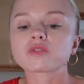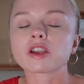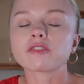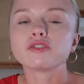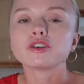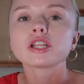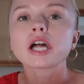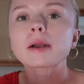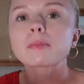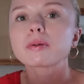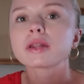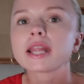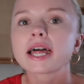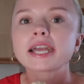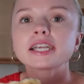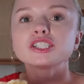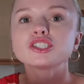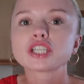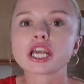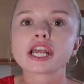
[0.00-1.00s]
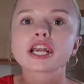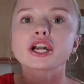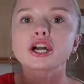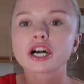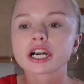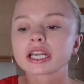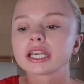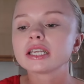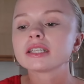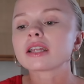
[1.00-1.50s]
If you like plain Jane
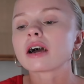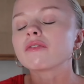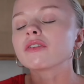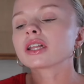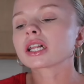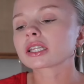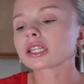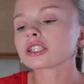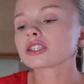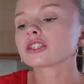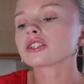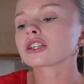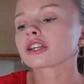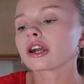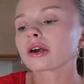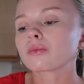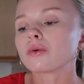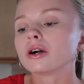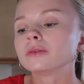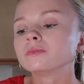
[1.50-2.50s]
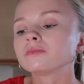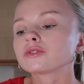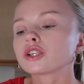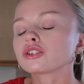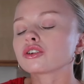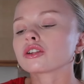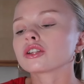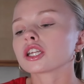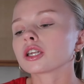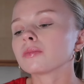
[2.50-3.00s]
cookies, I feel like this is a good one.
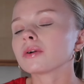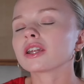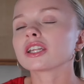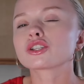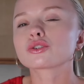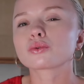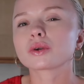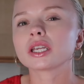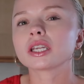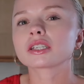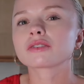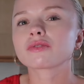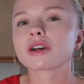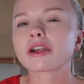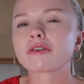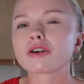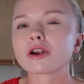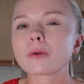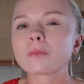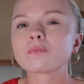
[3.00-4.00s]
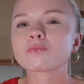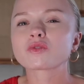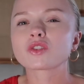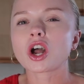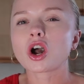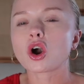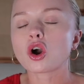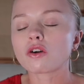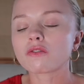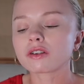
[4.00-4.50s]
There's a little bit of sweetness flavor,
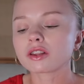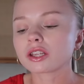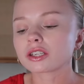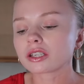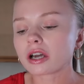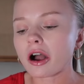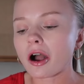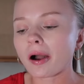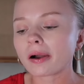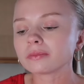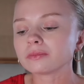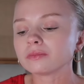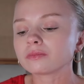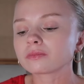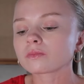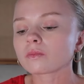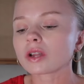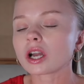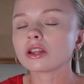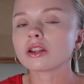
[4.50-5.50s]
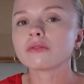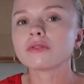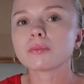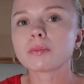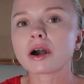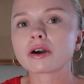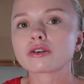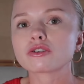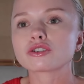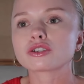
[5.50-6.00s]
not over the top. I love the
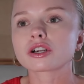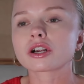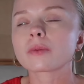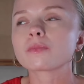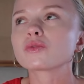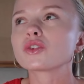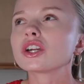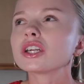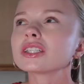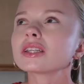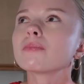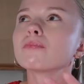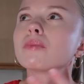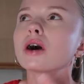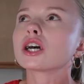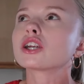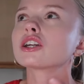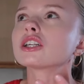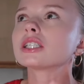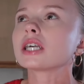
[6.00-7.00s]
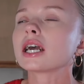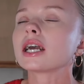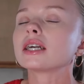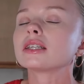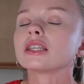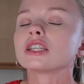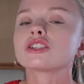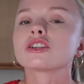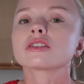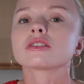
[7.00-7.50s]
powdered sugar. There is a butter
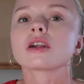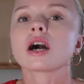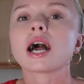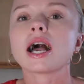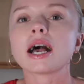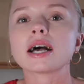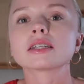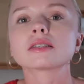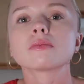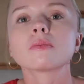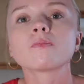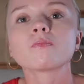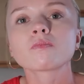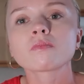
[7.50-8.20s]
taste, it's just not as